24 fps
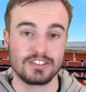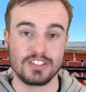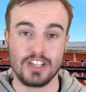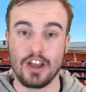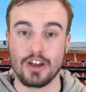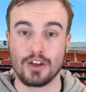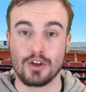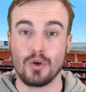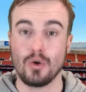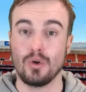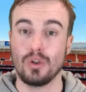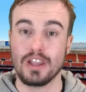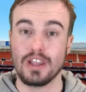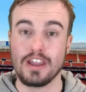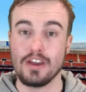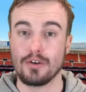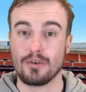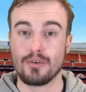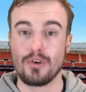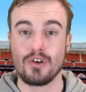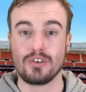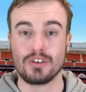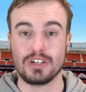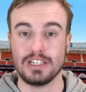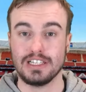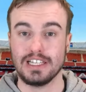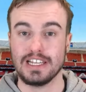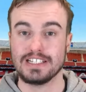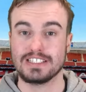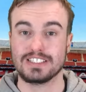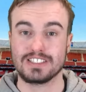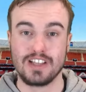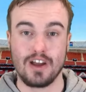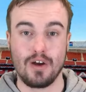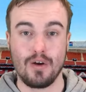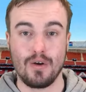Akuila
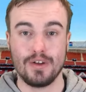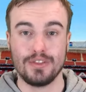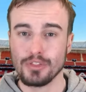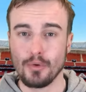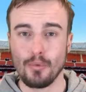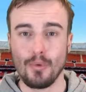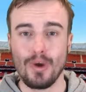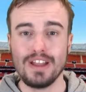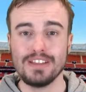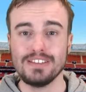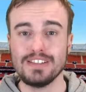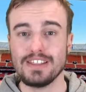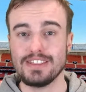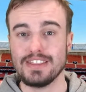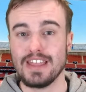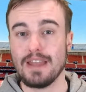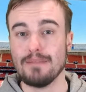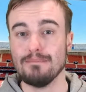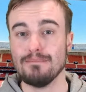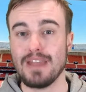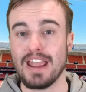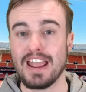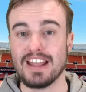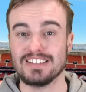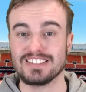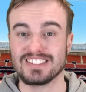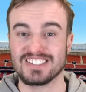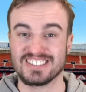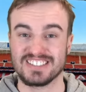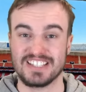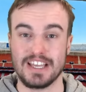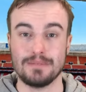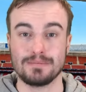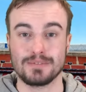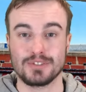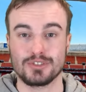Rokolisoa, the way that that man
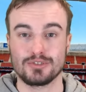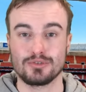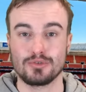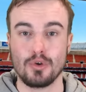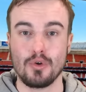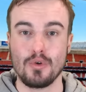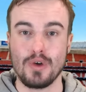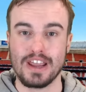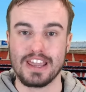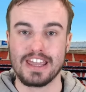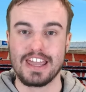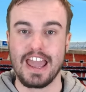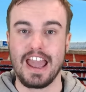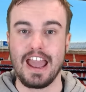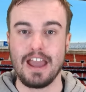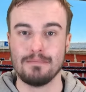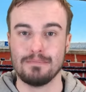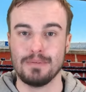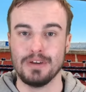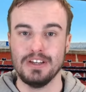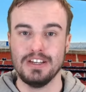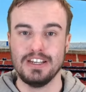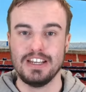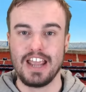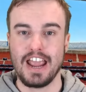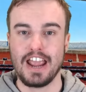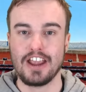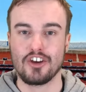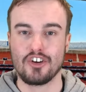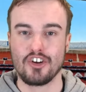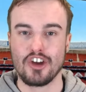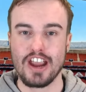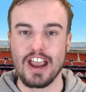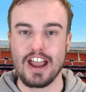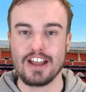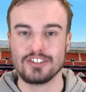skips through a gap and
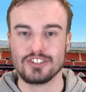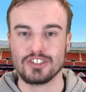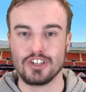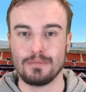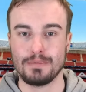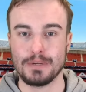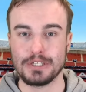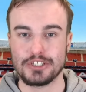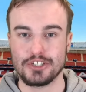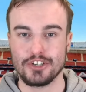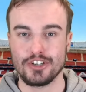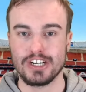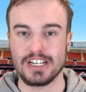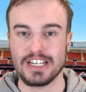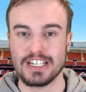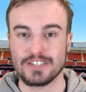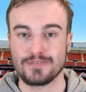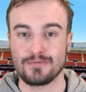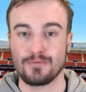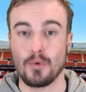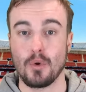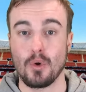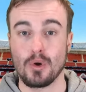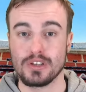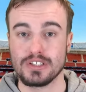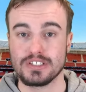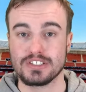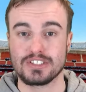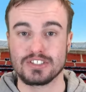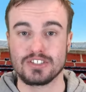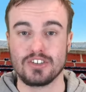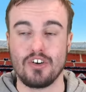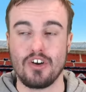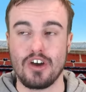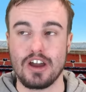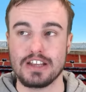creates opportunities for his
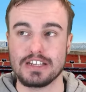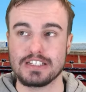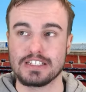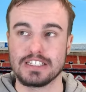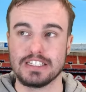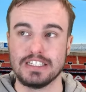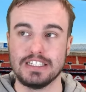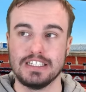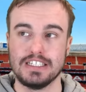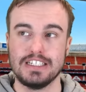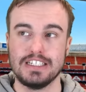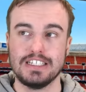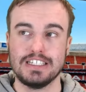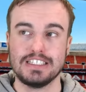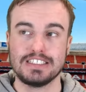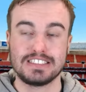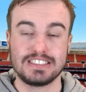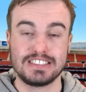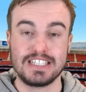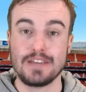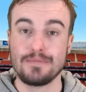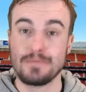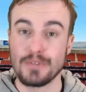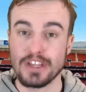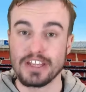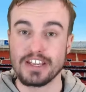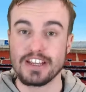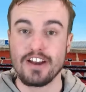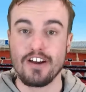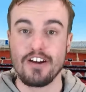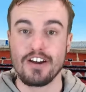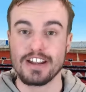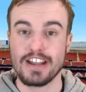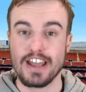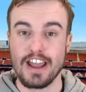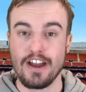side, it's definitely
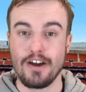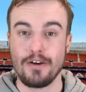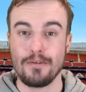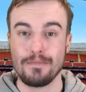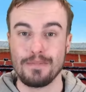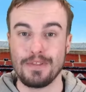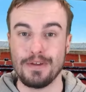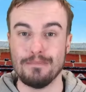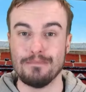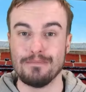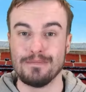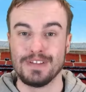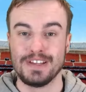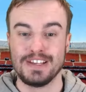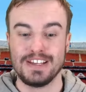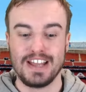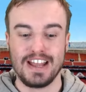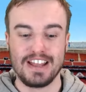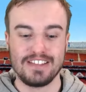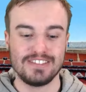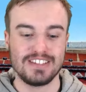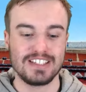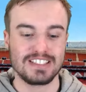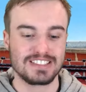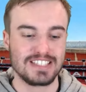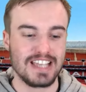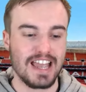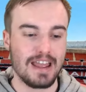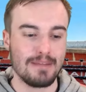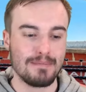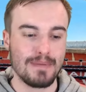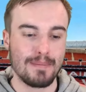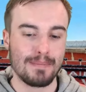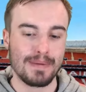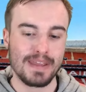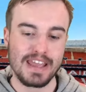going to help them in this
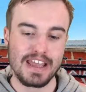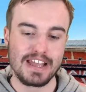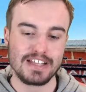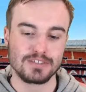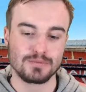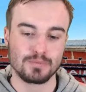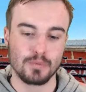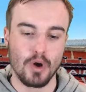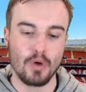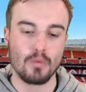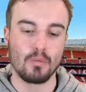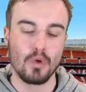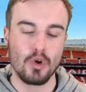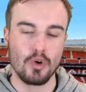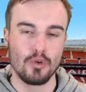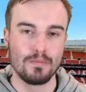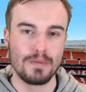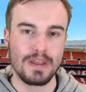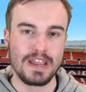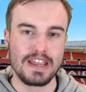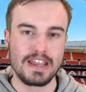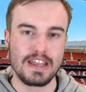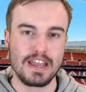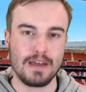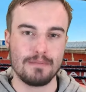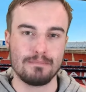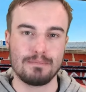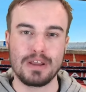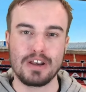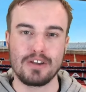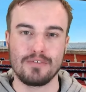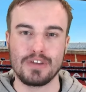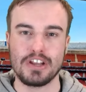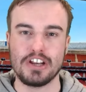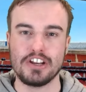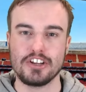game up against what will be a bit
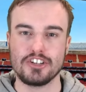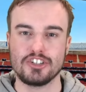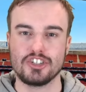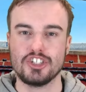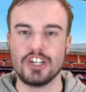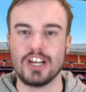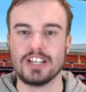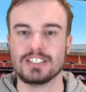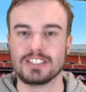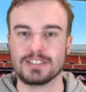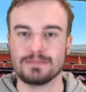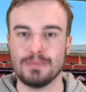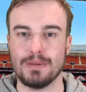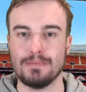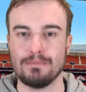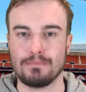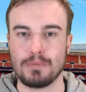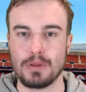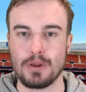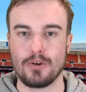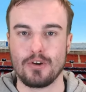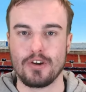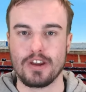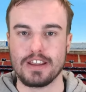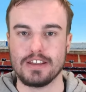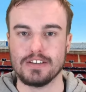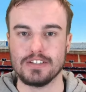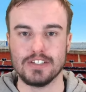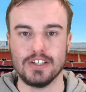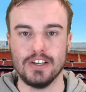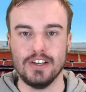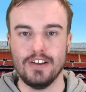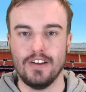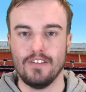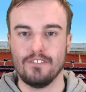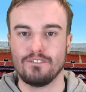of an adjustment period
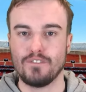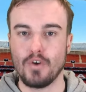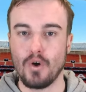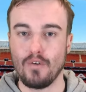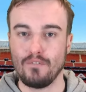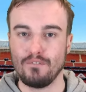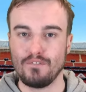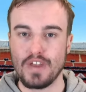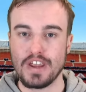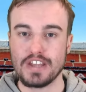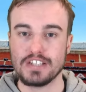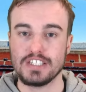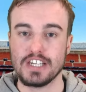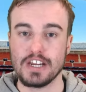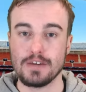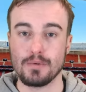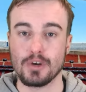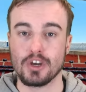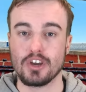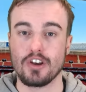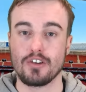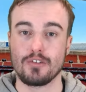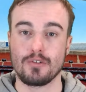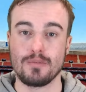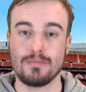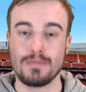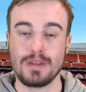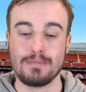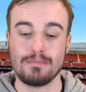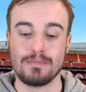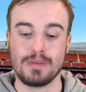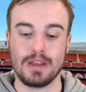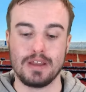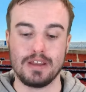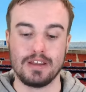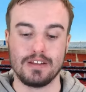for Fiji. We've got to
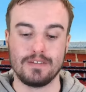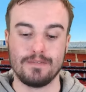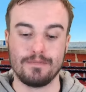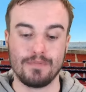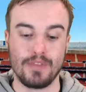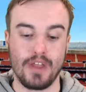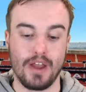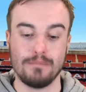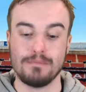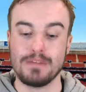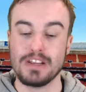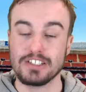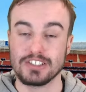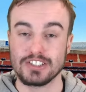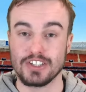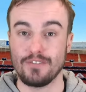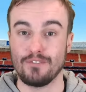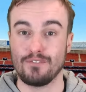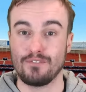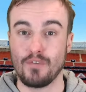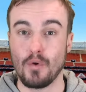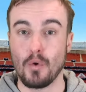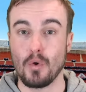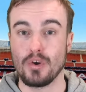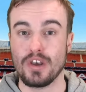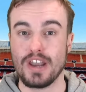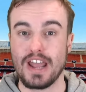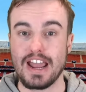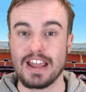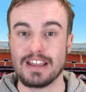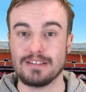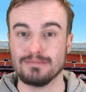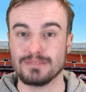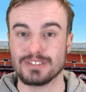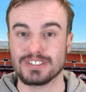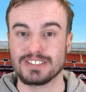remember, I mentioned four
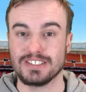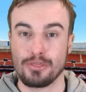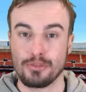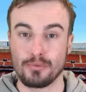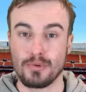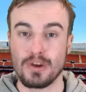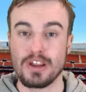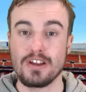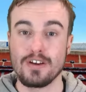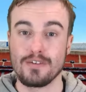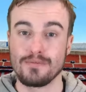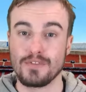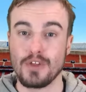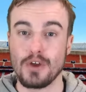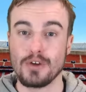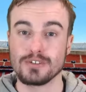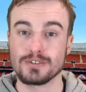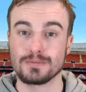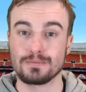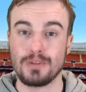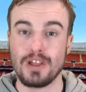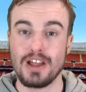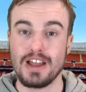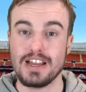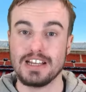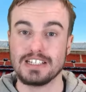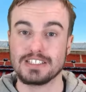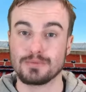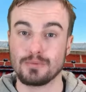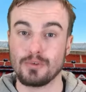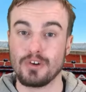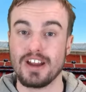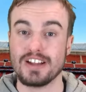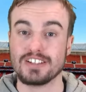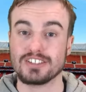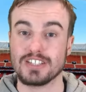names. Three of those players
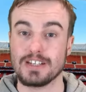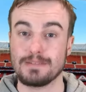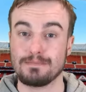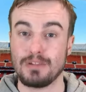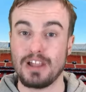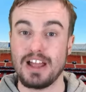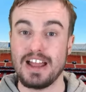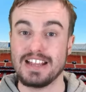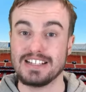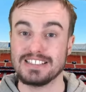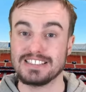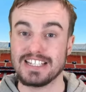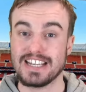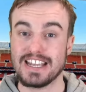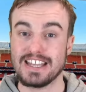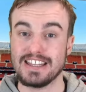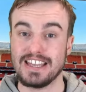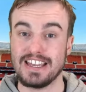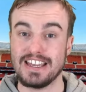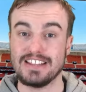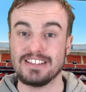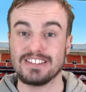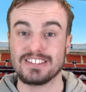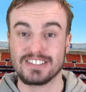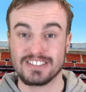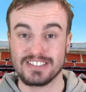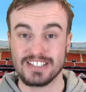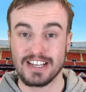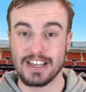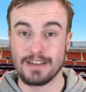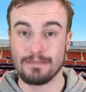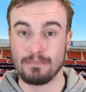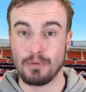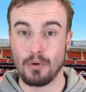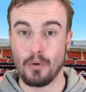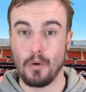were actually playing together in
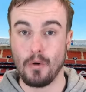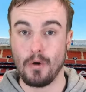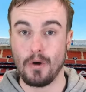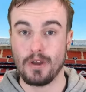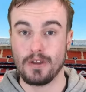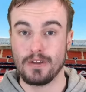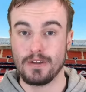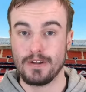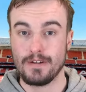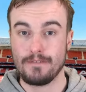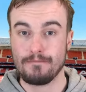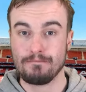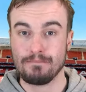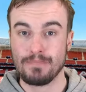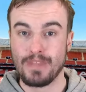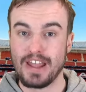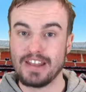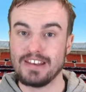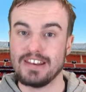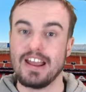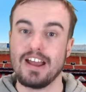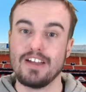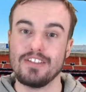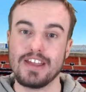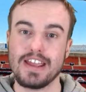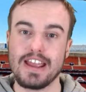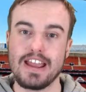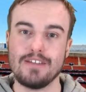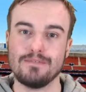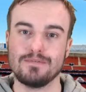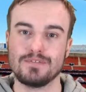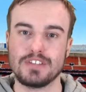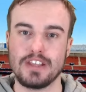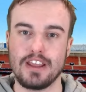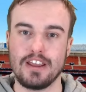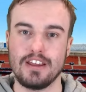Singapore, and now they
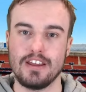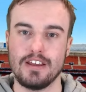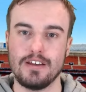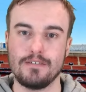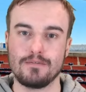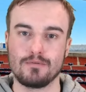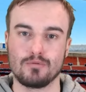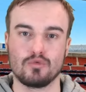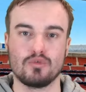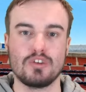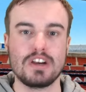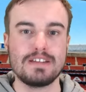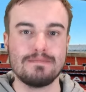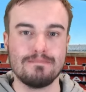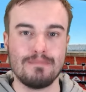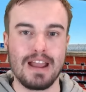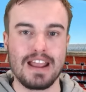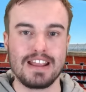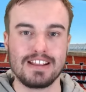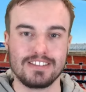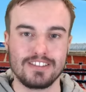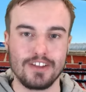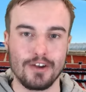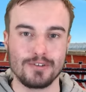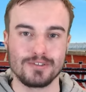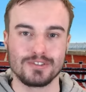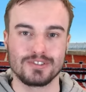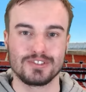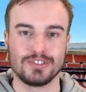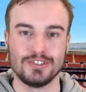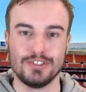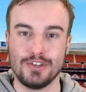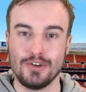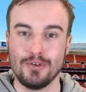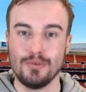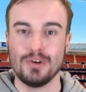have to remake those
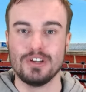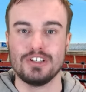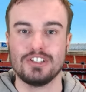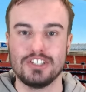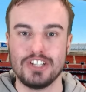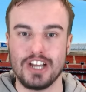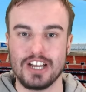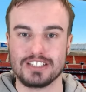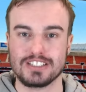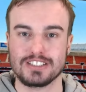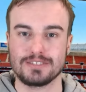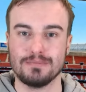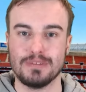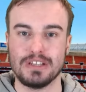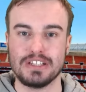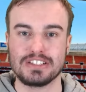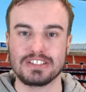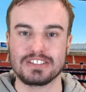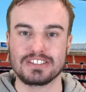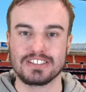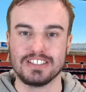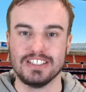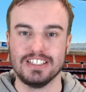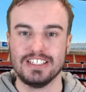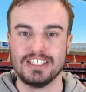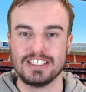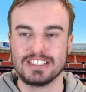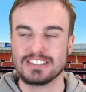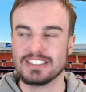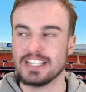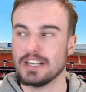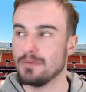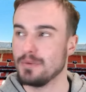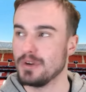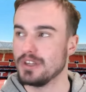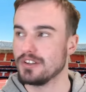new adjustments,
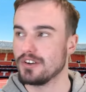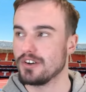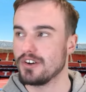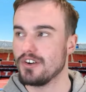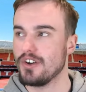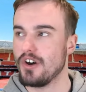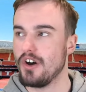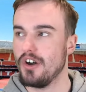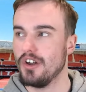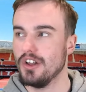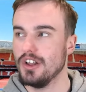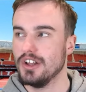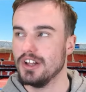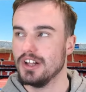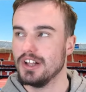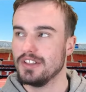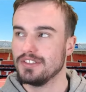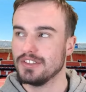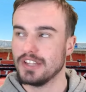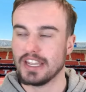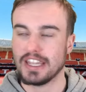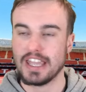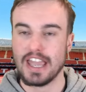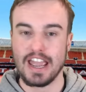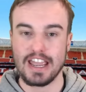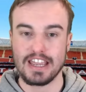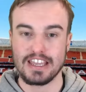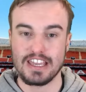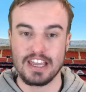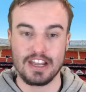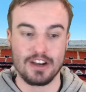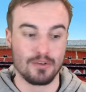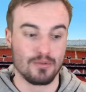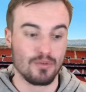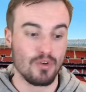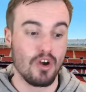see whether or not they can
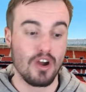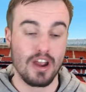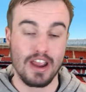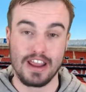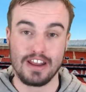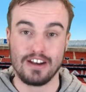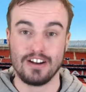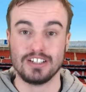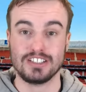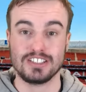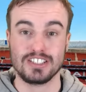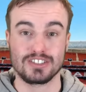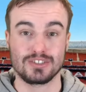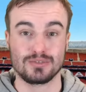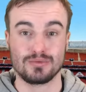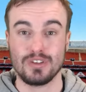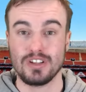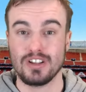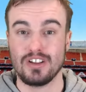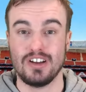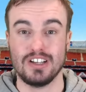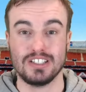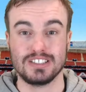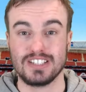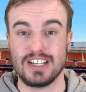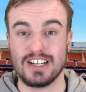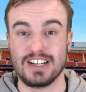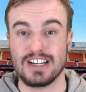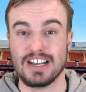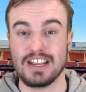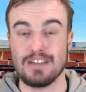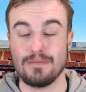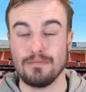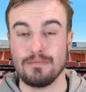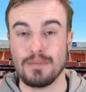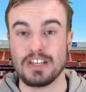get it right. And I just realised I didn't
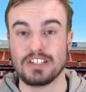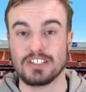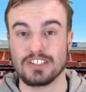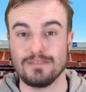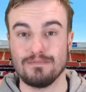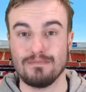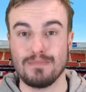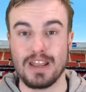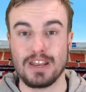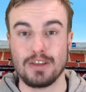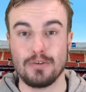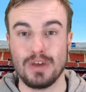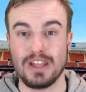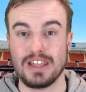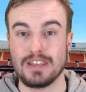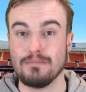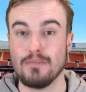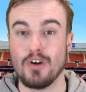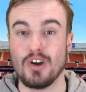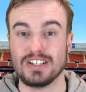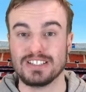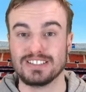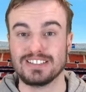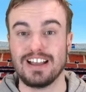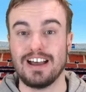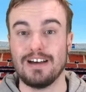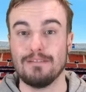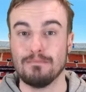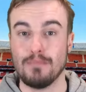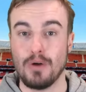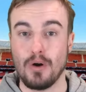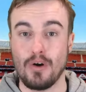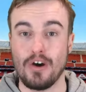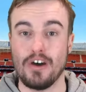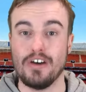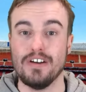even mention Manueli
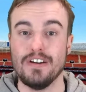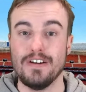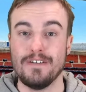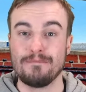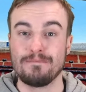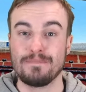Maisamoa.